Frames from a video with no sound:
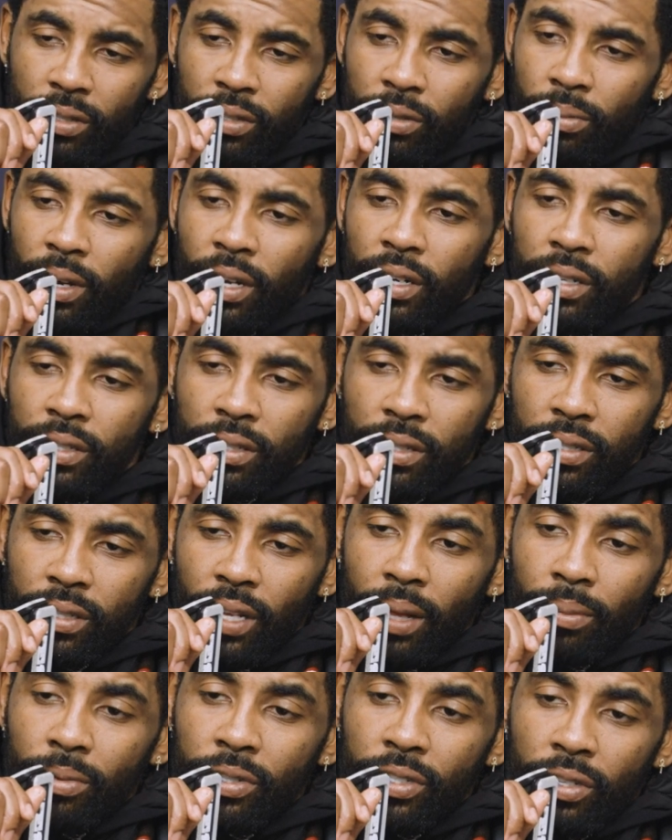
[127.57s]
It's about us
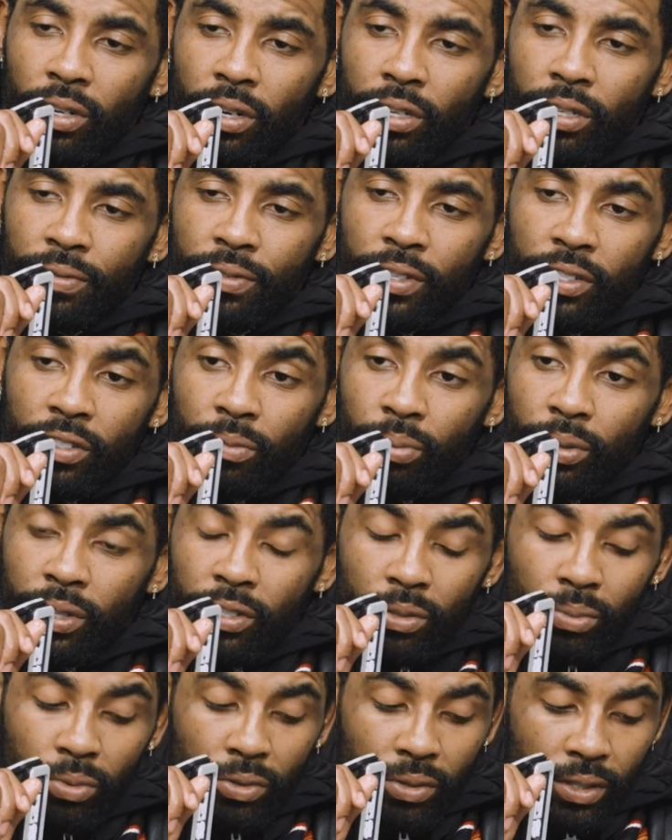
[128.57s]
establishing our defensive
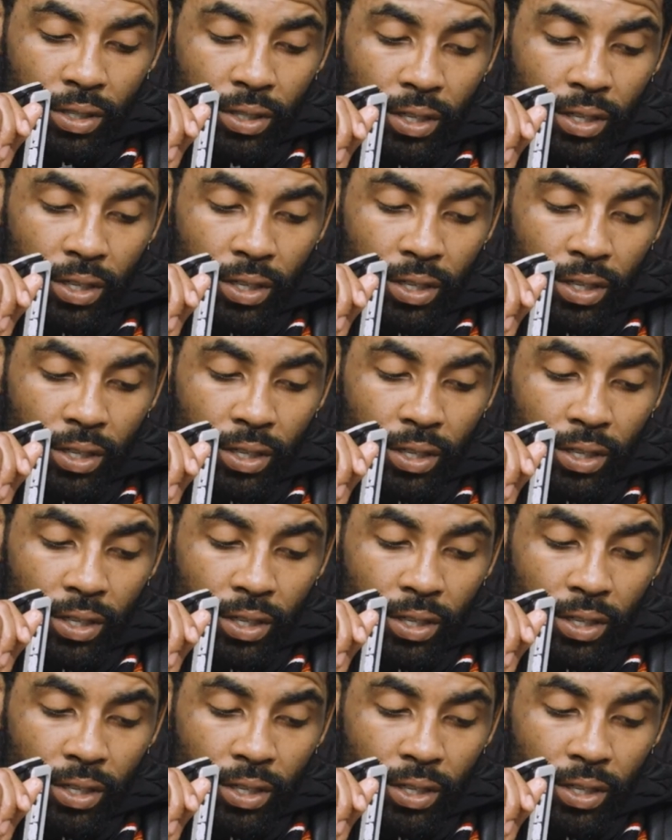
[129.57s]
principles.